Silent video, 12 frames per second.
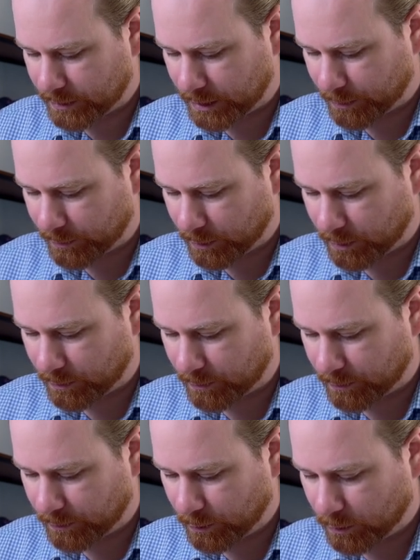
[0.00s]
So now we've got
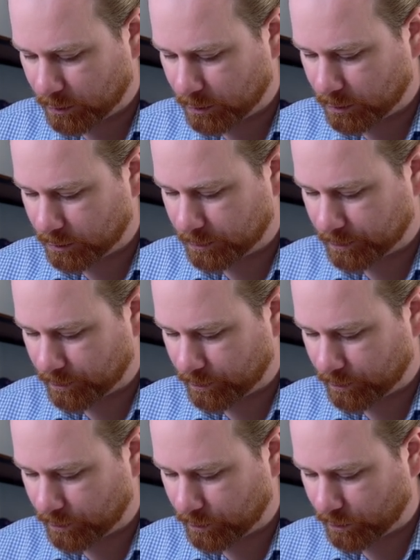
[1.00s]
4
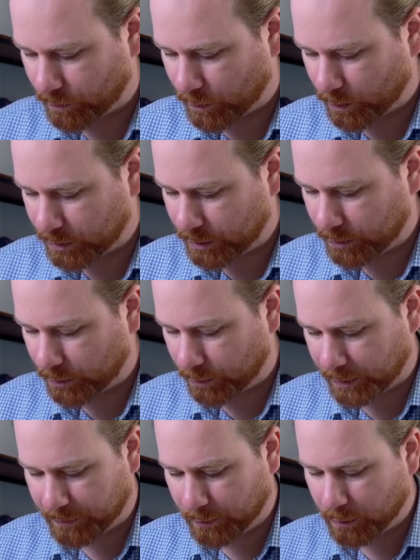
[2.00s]

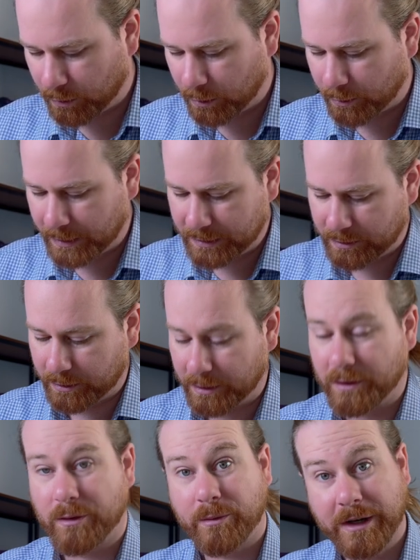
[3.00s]
chlorines and
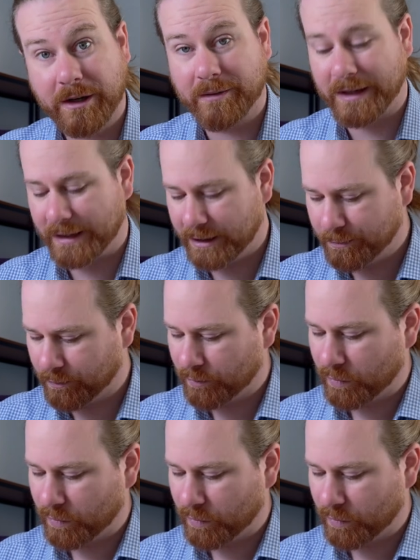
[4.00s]
only 3 over here.